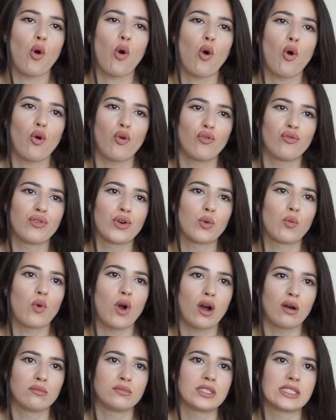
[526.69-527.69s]

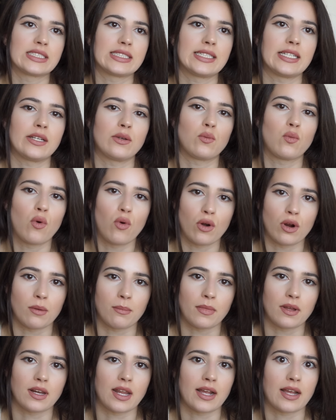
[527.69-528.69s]
overwhelmingly
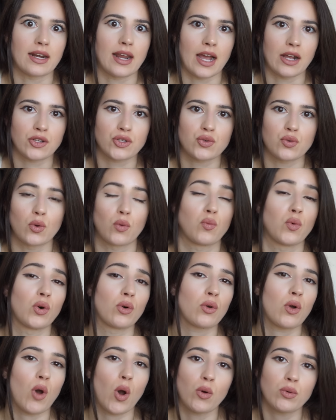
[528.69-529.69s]
warm like an actual
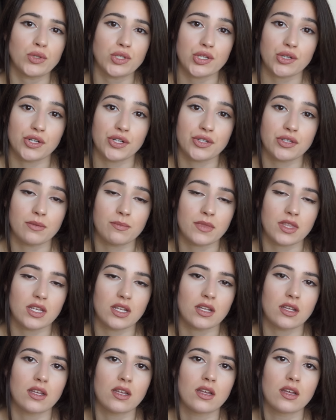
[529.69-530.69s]
wool coat or
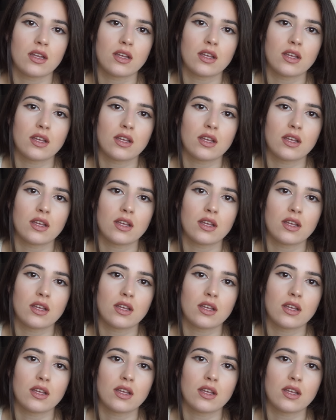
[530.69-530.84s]
something.